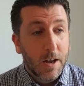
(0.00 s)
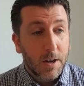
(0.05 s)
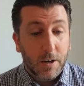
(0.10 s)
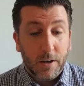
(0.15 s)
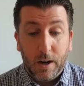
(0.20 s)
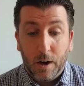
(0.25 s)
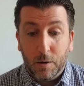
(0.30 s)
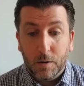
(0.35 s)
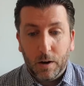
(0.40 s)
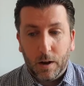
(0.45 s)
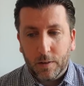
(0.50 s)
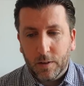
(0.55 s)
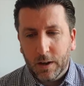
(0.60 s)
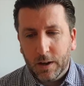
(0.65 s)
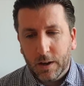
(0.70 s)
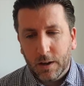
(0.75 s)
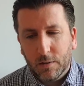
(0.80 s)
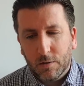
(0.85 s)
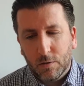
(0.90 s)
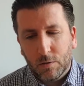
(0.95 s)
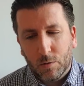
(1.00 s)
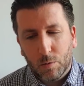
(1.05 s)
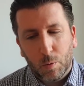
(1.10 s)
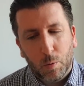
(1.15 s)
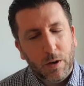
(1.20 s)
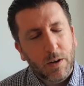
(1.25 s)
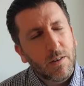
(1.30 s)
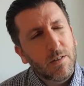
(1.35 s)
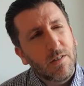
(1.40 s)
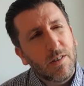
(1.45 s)
I think it's
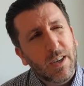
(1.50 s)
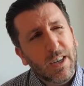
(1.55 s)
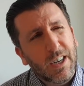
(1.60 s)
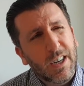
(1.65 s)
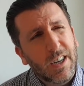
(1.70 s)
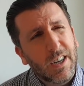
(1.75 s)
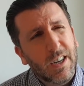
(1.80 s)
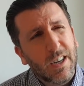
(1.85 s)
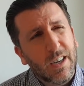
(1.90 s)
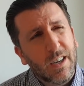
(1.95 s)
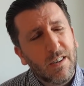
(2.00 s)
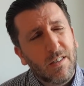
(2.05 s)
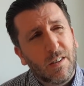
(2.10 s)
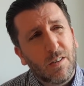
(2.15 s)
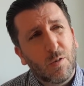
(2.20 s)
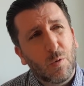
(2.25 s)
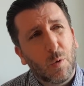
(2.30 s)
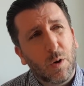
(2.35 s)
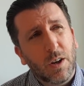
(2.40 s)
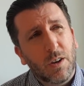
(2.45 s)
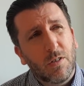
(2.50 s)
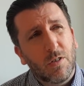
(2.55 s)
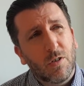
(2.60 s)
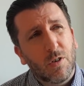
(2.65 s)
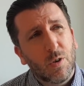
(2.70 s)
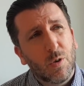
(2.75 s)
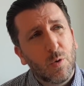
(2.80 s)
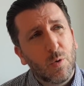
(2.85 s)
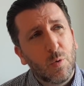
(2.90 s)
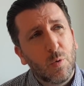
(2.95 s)

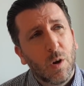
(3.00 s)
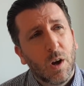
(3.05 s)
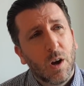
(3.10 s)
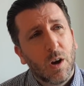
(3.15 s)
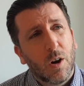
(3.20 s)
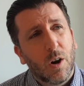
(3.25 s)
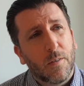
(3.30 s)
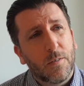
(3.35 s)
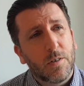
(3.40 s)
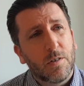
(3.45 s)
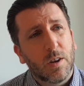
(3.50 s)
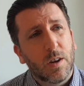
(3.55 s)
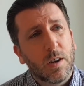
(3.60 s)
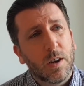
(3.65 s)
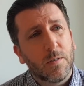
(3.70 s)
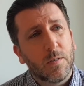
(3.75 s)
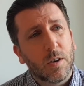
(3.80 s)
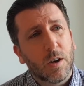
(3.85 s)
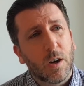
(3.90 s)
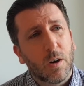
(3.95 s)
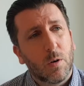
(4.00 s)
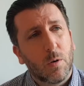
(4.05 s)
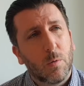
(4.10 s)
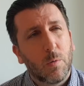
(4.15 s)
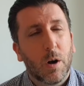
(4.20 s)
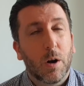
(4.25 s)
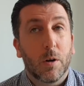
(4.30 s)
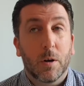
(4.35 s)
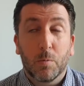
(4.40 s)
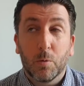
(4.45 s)
22? Obviously another goal.
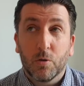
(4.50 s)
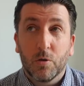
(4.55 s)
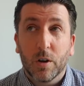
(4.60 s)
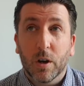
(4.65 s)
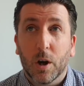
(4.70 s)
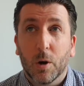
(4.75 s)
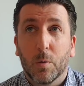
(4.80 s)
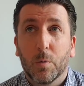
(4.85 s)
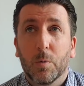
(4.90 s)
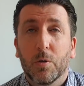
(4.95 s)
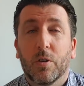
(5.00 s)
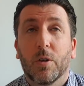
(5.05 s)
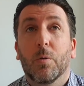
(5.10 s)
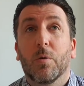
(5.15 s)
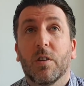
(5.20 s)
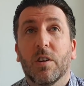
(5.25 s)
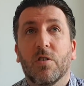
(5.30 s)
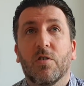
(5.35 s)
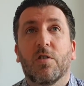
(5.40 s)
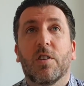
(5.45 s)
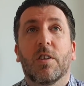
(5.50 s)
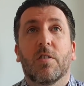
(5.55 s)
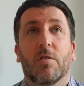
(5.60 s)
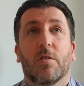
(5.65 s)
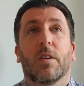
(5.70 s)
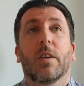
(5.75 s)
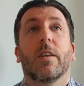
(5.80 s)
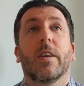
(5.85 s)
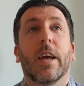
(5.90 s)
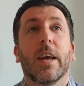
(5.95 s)
Well, it wasn't a goal, was it? It was an
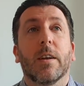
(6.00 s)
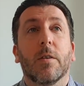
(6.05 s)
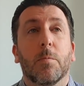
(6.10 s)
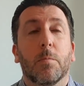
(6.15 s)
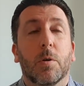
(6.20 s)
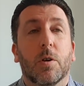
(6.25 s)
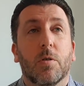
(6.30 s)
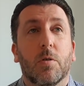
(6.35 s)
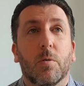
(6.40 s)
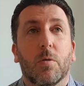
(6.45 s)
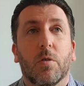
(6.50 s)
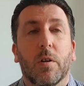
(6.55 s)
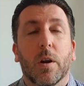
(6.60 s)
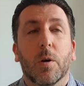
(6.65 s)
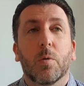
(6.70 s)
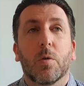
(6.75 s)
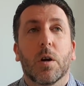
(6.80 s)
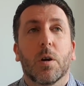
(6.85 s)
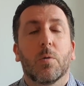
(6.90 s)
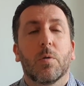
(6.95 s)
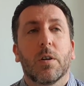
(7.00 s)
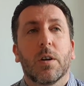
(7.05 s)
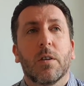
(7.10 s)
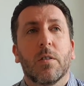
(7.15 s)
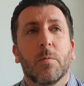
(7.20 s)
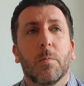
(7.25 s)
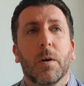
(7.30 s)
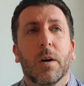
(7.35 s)
assist in the end because it was an own goal in the end.